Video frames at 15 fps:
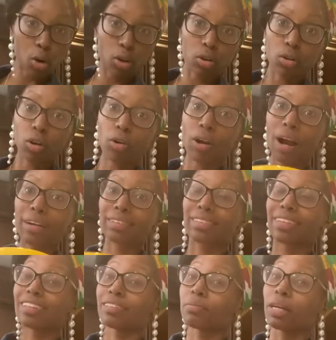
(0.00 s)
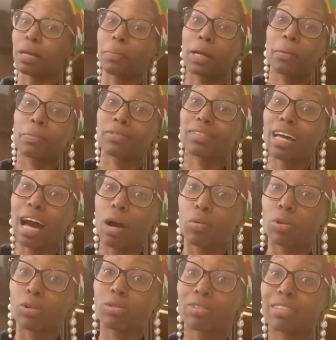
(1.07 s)
Clorox does make paper
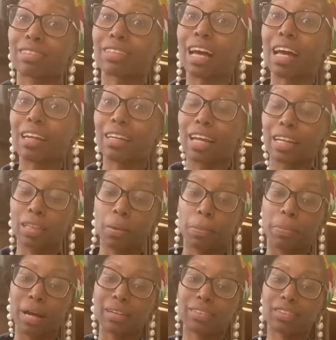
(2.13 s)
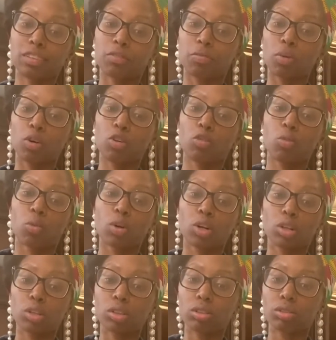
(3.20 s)
towels. It's kind of like the best of both
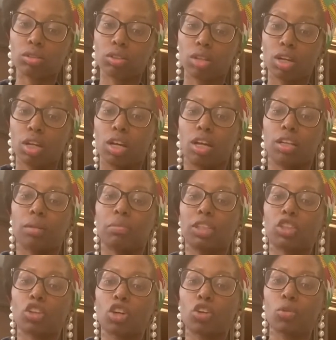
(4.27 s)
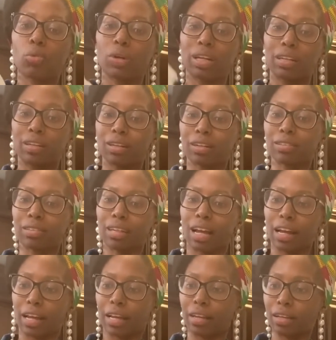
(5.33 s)
worlds. Let me show you what it looks
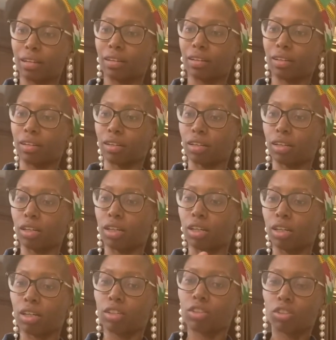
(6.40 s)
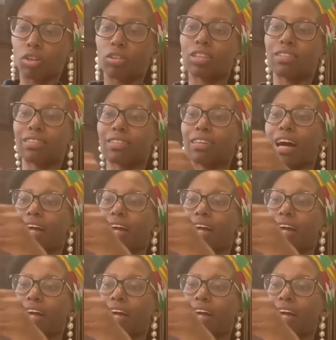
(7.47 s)
like. So this is kind